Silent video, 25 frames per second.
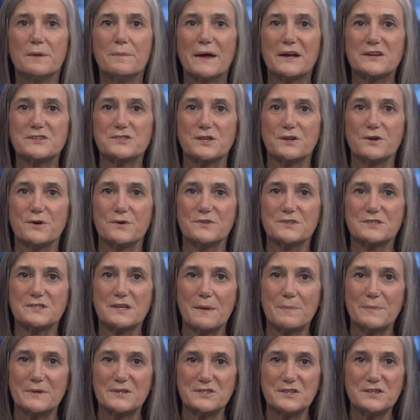Mexico, the
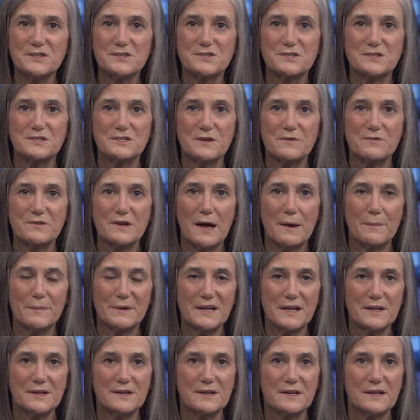Zapatistas have
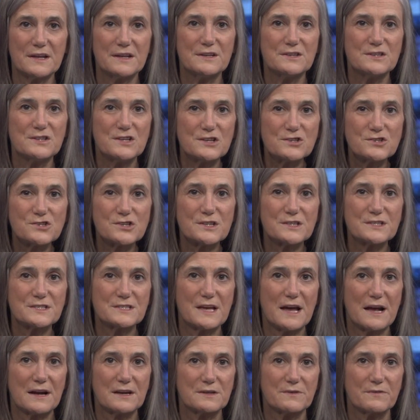nominated
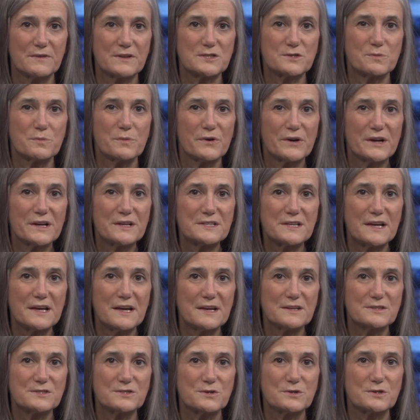indigenous activist María de
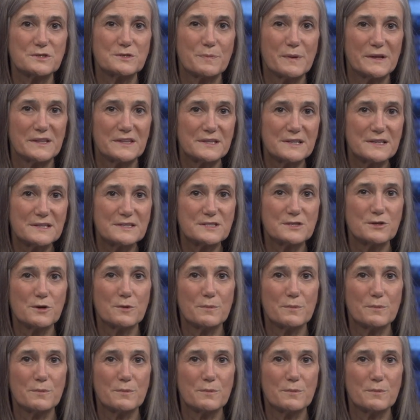Jesús Patricio